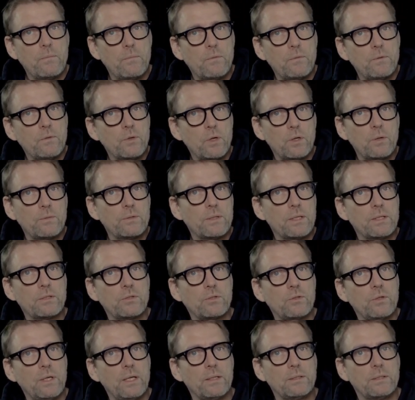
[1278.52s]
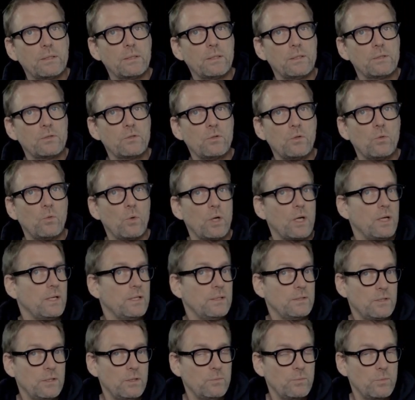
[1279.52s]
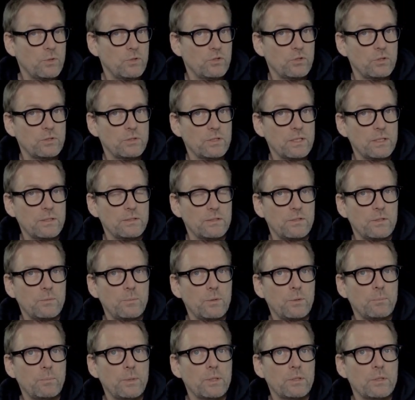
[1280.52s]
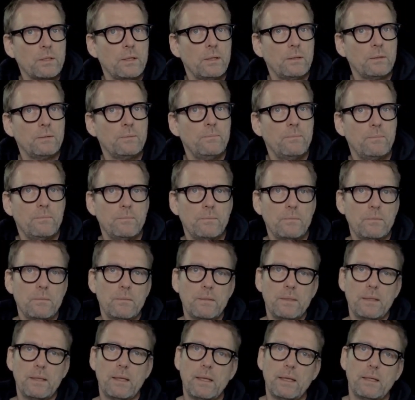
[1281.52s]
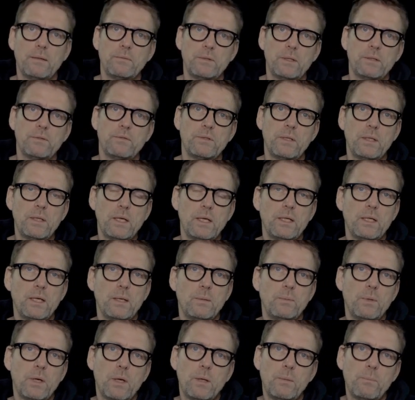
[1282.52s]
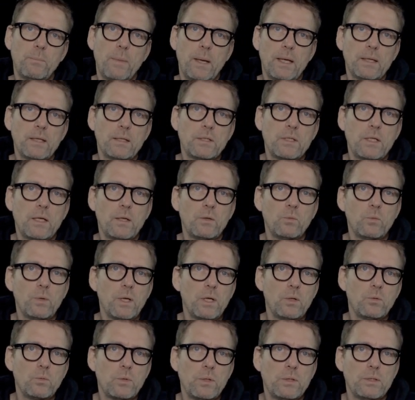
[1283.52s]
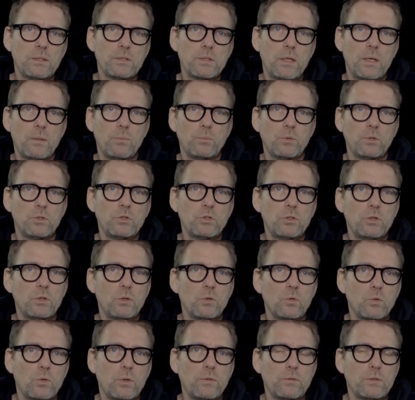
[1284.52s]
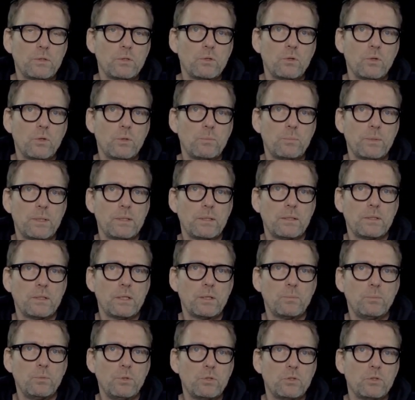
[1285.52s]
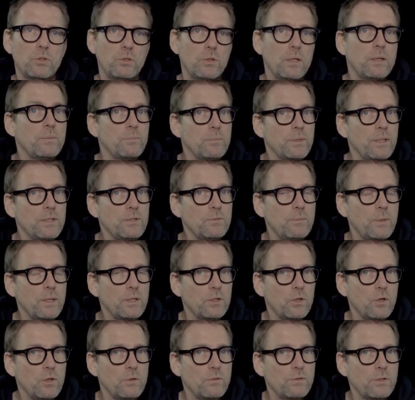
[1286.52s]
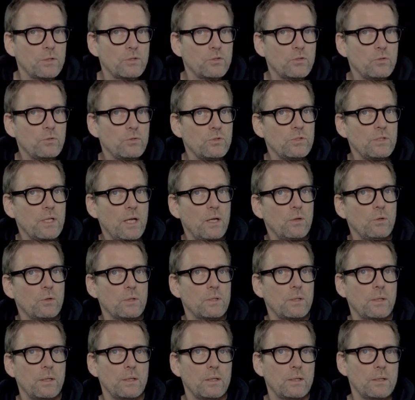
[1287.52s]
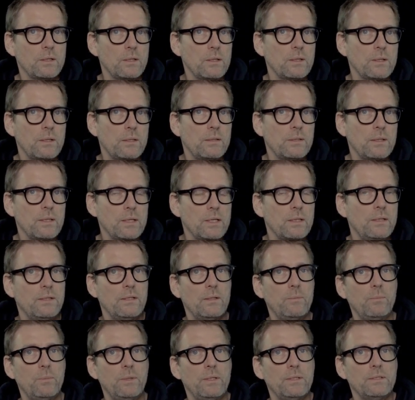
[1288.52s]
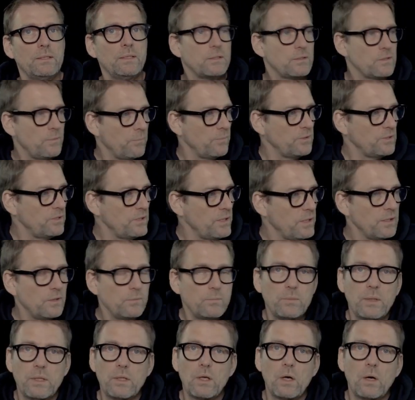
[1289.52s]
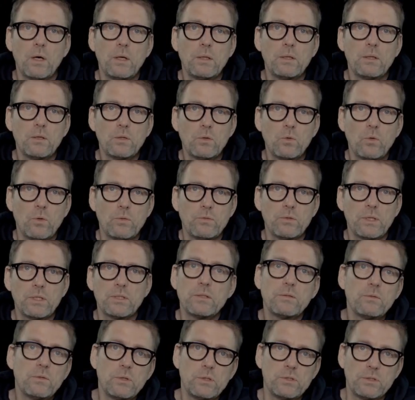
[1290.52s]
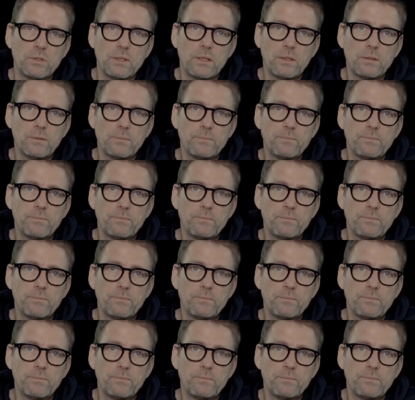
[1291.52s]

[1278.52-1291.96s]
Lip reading: Coffee extracted at too high a temperature tends to be bitter. And if I feel like I'm not managing well with the temperature, or if it could be the temperature that makes my coffee too sour, then I simply set the machine a bit hotter or vice versa.